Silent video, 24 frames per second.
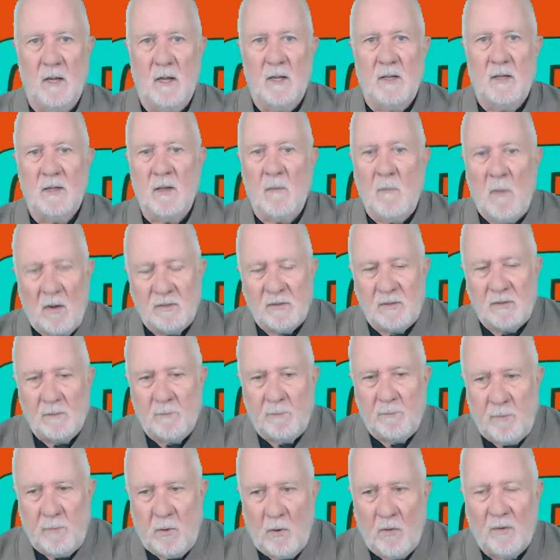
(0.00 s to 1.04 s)
The most
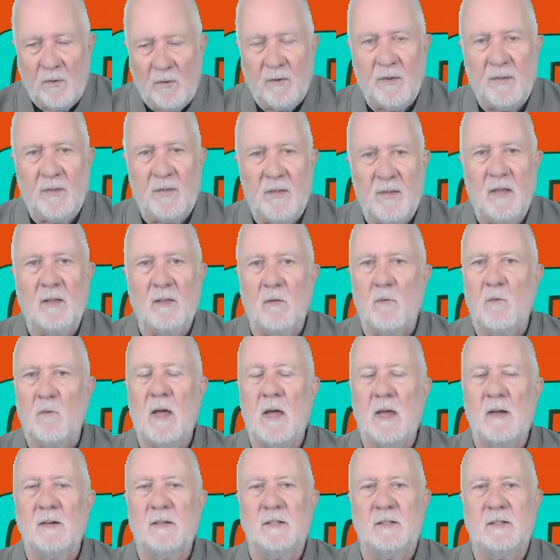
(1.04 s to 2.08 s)
important thing that we
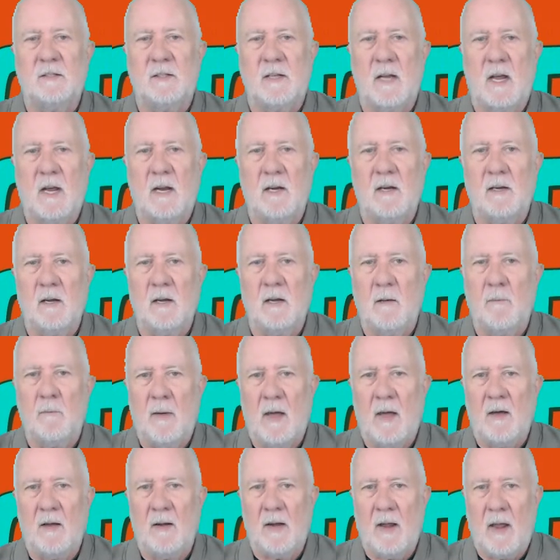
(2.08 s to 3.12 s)
understand
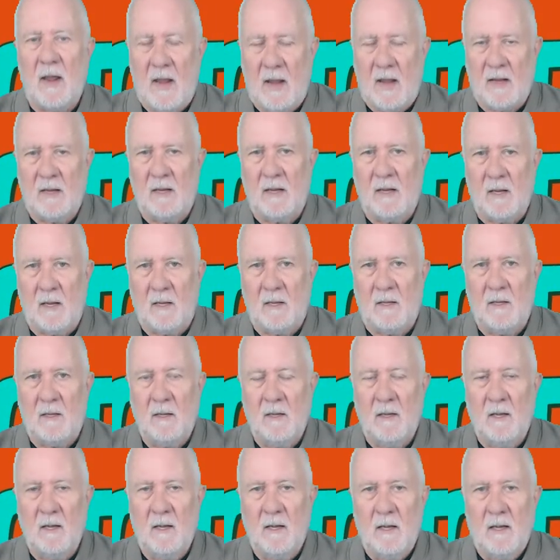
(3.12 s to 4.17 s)
about anger
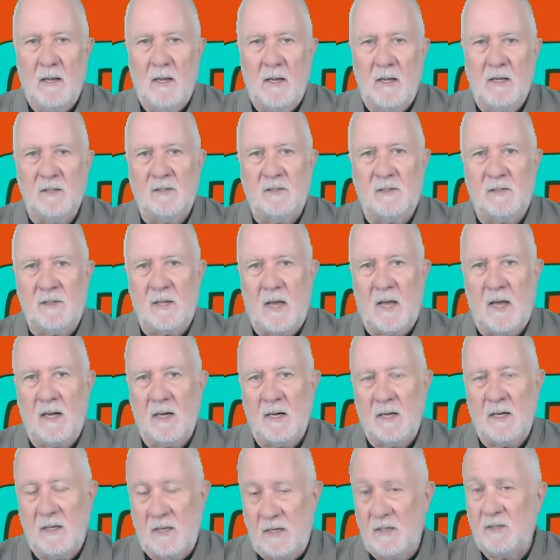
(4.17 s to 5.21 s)
is that
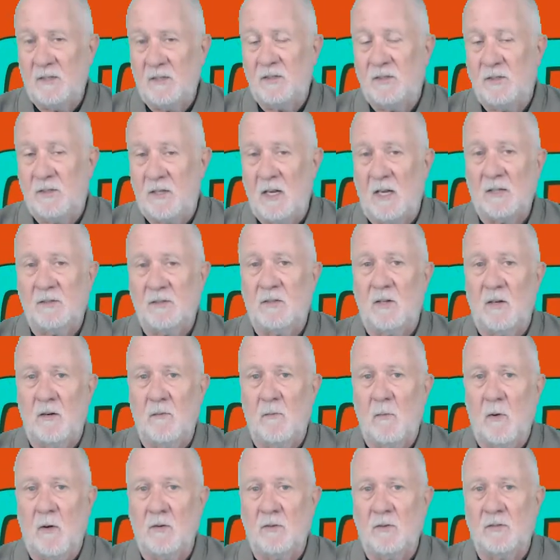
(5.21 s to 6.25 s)
it is just an
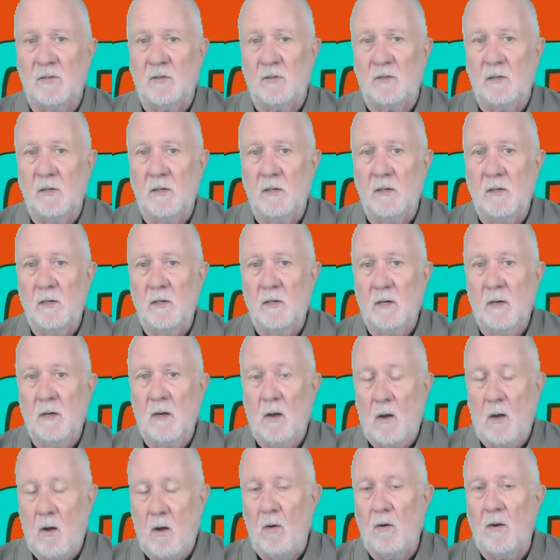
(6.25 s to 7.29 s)
emotion,
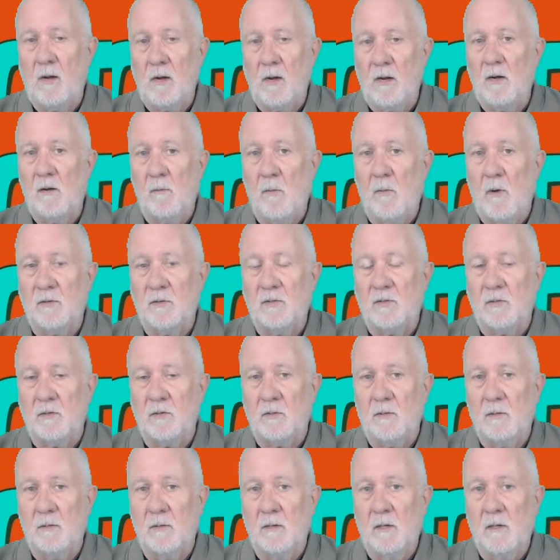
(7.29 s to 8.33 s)
only an emotion.
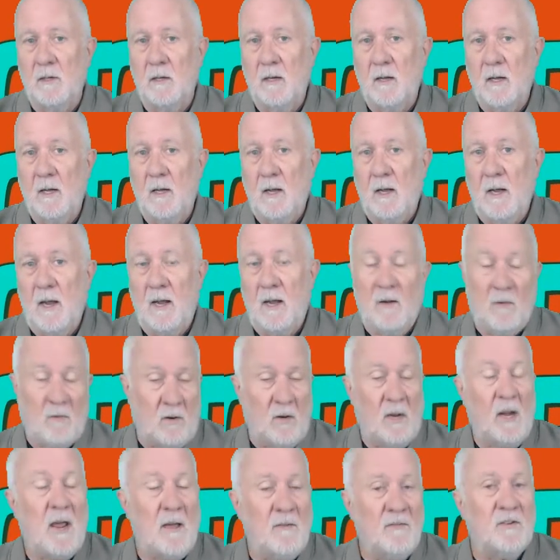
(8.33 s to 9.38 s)
And I'm going
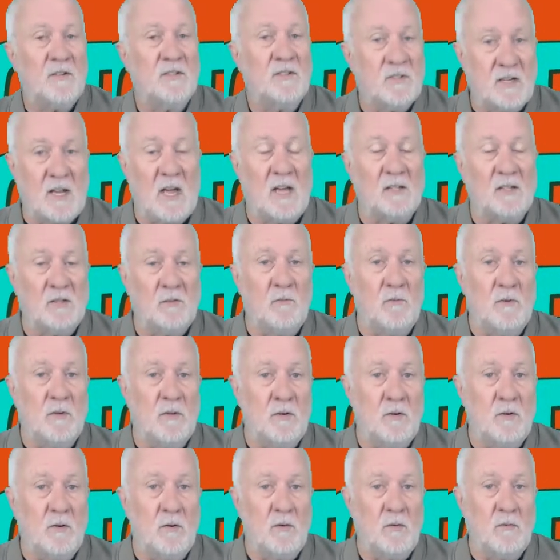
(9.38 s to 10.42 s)
to have a discussion with
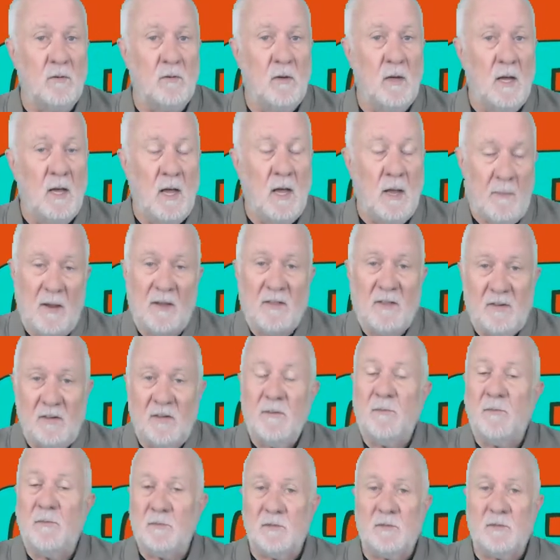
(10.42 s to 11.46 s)
you about the
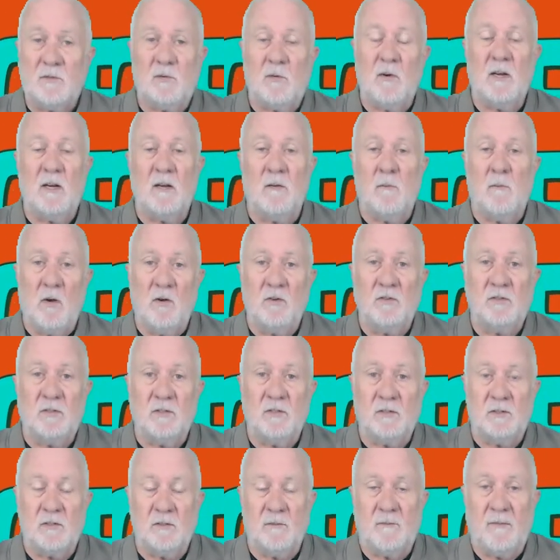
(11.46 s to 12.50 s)
difference between emotions
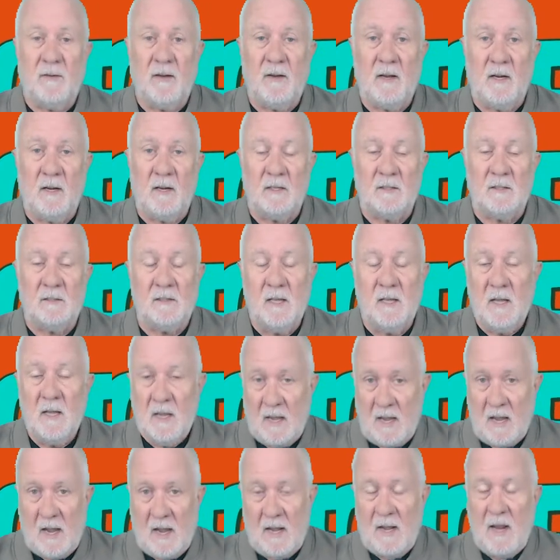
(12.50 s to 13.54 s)
and feelings
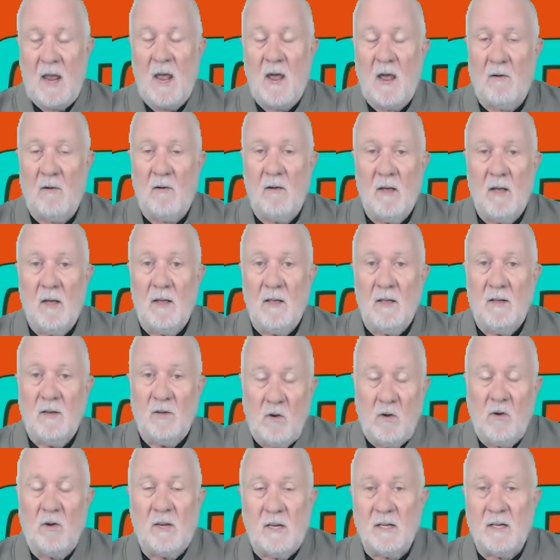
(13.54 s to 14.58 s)
and how
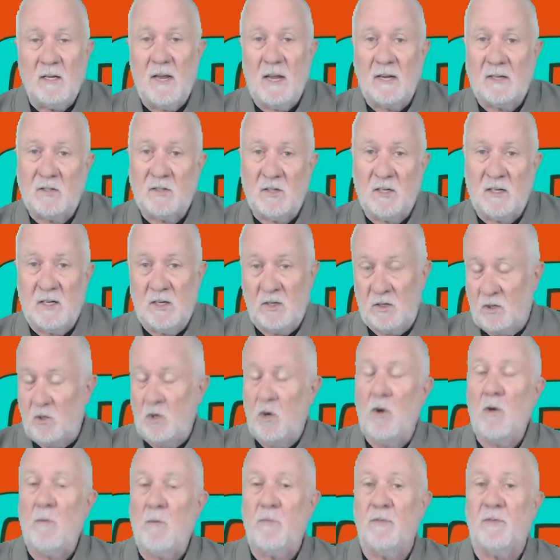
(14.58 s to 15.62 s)
you can actually
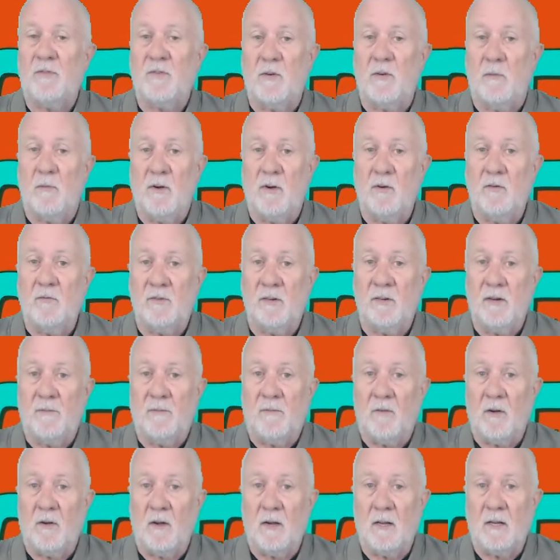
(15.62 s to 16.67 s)
interpret them a little
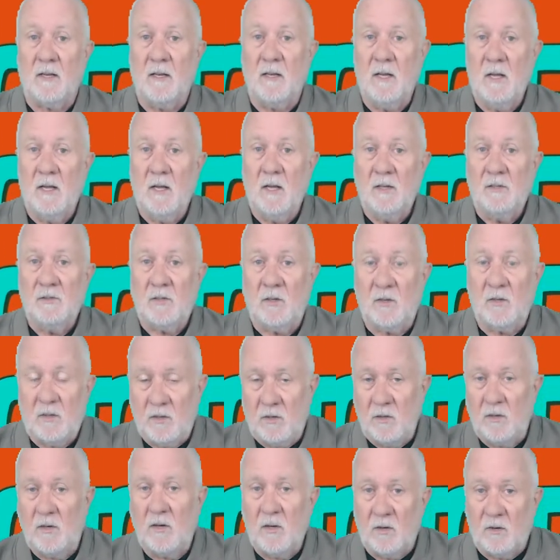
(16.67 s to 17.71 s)
differently so that you
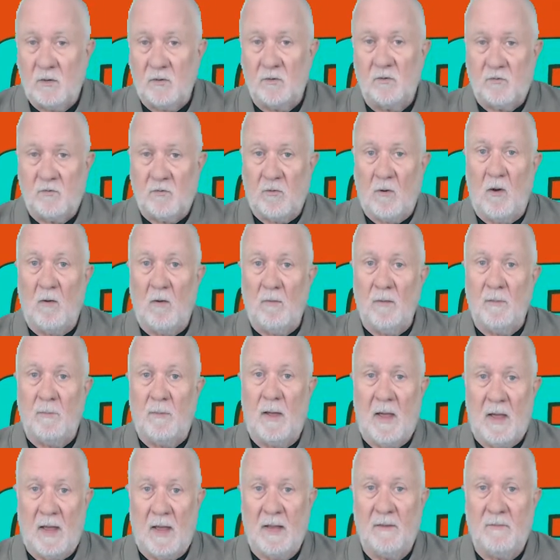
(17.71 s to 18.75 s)
can control the
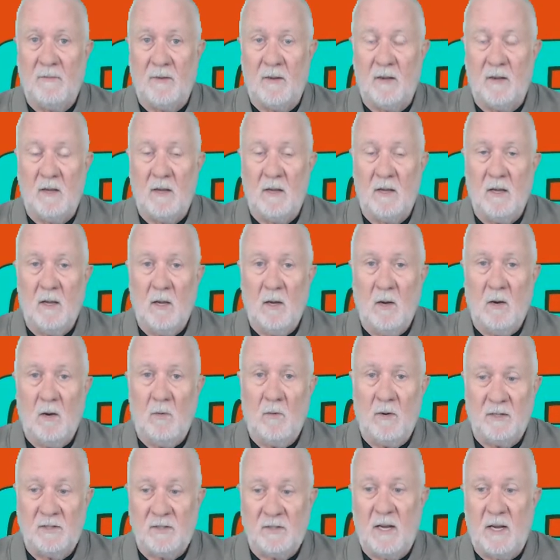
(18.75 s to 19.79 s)
behavior
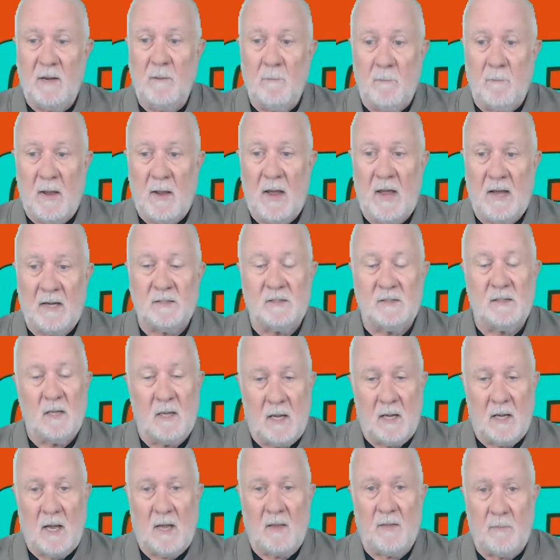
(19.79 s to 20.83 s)
which impacts
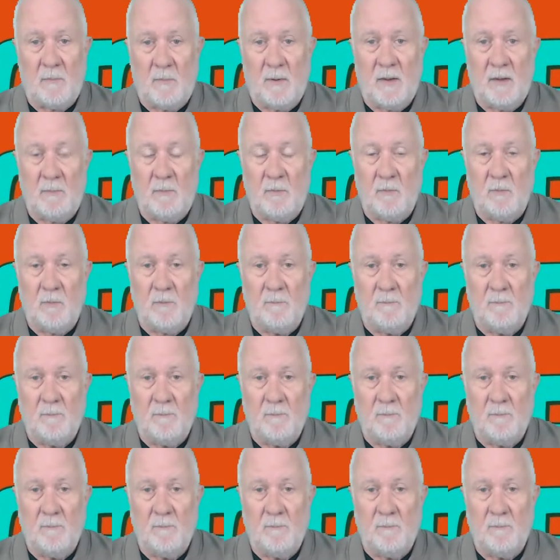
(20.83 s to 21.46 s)
other people.